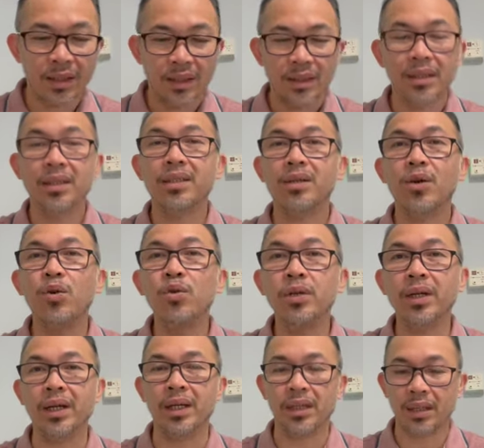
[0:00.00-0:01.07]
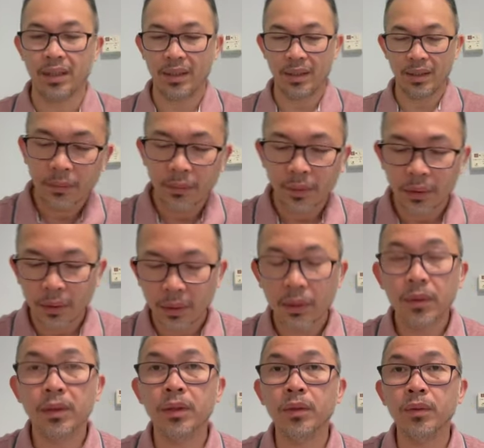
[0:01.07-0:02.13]
Just own it.
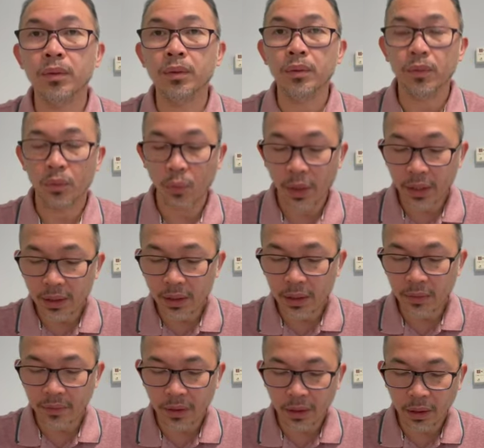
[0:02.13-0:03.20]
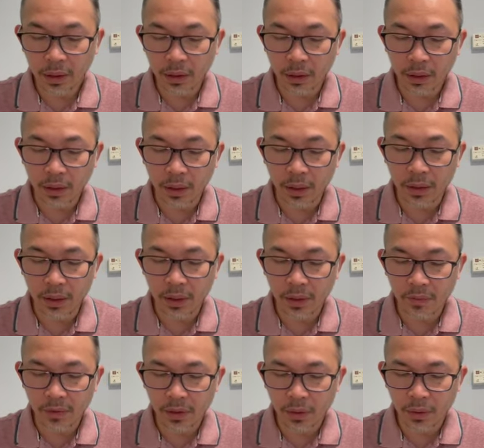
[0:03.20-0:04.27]
So, when serving lunch, an
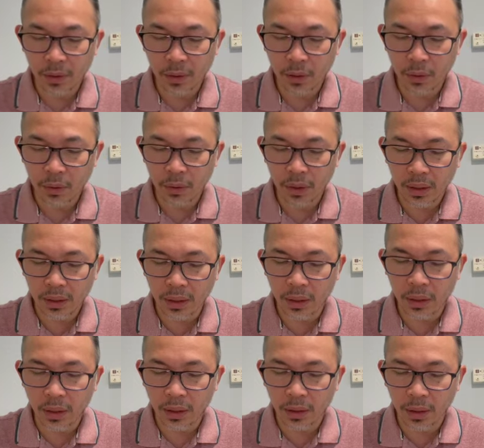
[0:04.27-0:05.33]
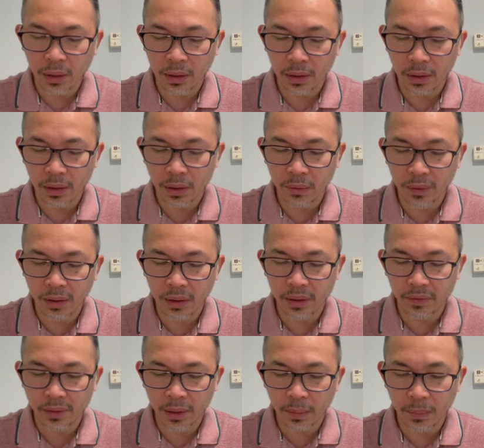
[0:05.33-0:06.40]
individual who has a nut allergy was
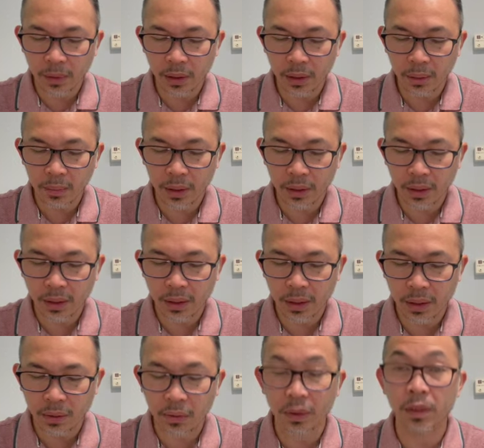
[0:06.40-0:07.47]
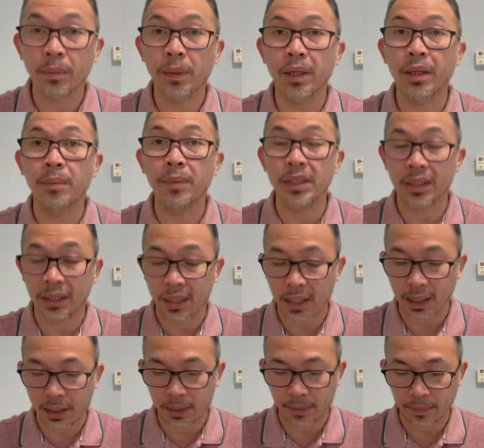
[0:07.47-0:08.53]
given a peanut butter sandwich by
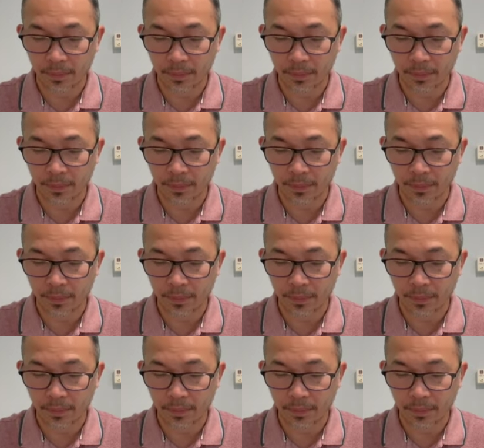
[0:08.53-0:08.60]
mistake.